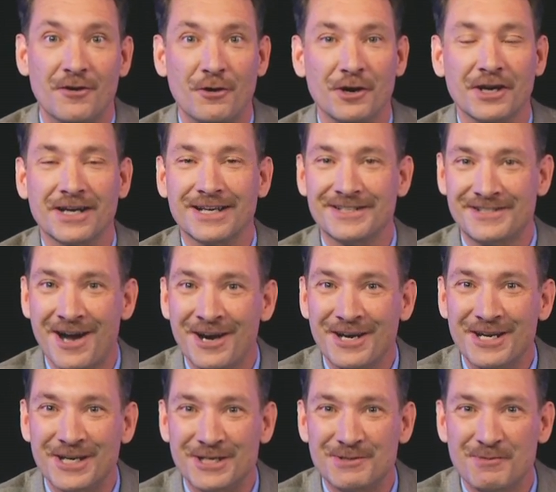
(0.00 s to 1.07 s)
or a
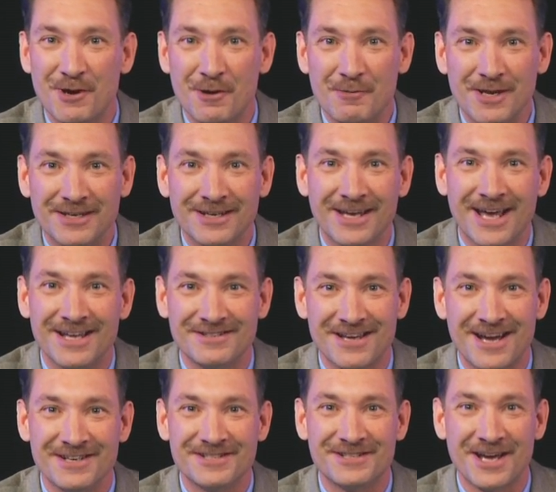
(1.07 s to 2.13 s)
Gedanken experiment, as
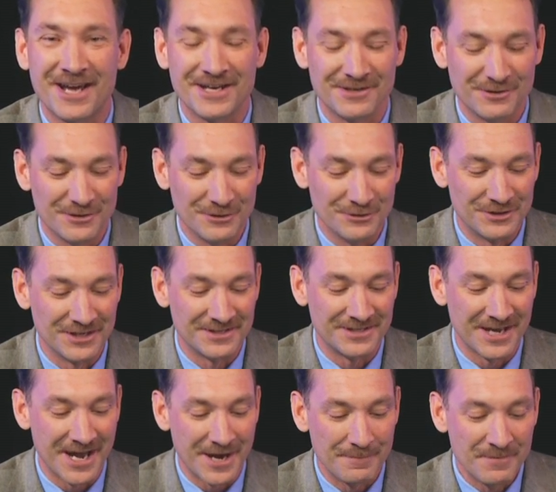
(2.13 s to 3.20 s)
Einstein used to
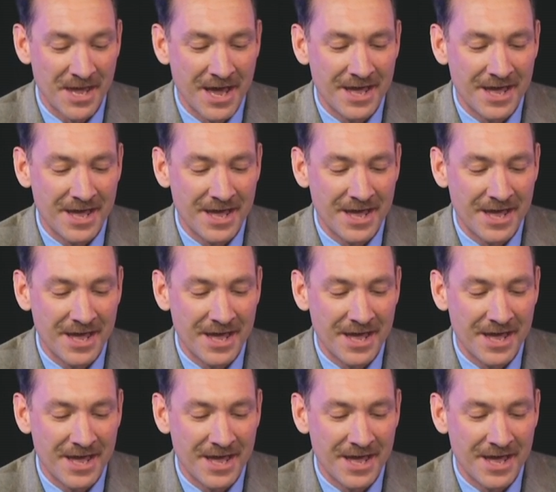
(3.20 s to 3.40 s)
say.